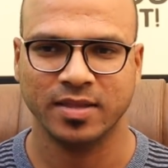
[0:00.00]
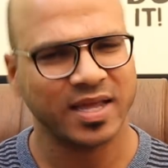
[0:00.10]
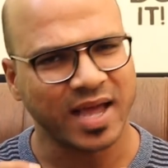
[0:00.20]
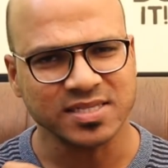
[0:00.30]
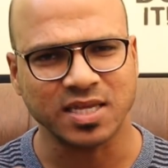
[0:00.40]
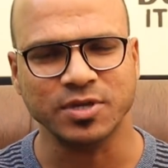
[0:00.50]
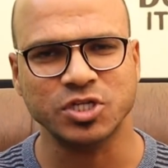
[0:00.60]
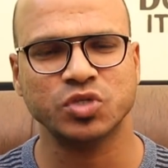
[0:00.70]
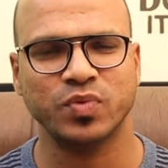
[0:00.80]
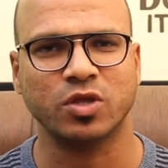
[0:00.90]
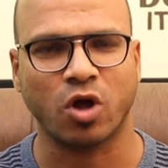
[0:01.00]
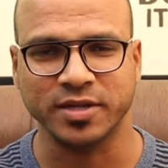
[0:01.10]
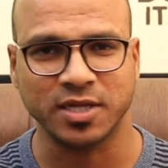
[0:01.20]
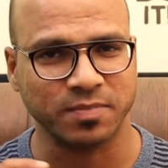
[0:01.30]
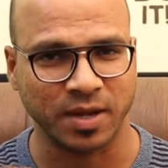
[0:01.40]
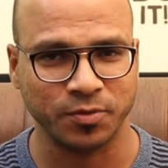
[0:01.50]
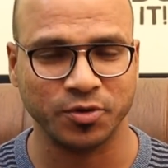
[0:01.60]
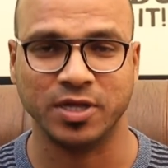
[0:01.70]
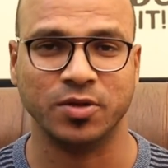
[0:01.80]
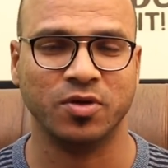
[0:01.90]
There are some issues with quantum
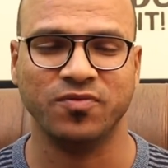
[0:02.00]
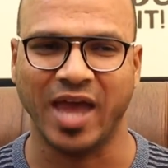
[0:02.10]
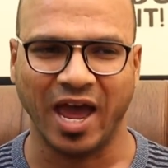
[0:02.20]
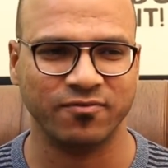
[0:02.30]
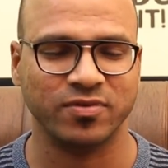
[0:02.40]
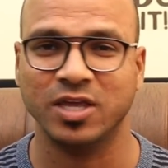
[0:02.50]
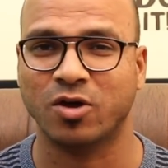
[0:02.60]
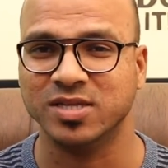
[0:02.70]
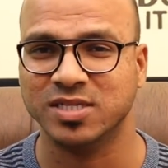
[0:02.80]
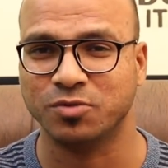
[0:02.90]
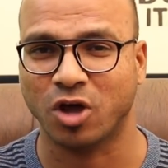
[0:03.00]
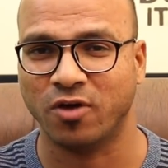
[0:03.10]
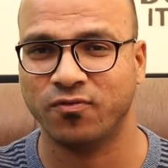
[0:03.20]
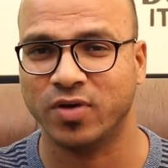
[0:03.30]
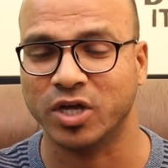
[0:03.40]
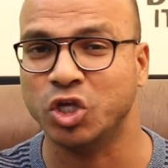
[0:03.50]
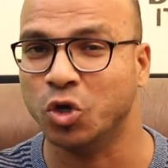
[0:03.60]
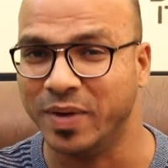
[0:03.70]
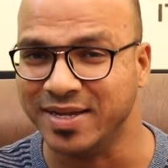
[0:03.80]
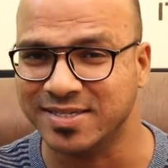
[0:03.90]
computing. You know, we have the concept of
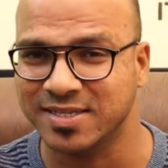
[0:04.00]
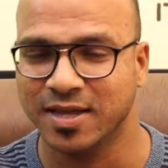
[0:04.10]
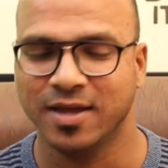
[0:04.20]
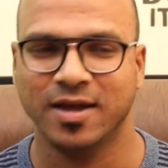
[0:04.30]
qubits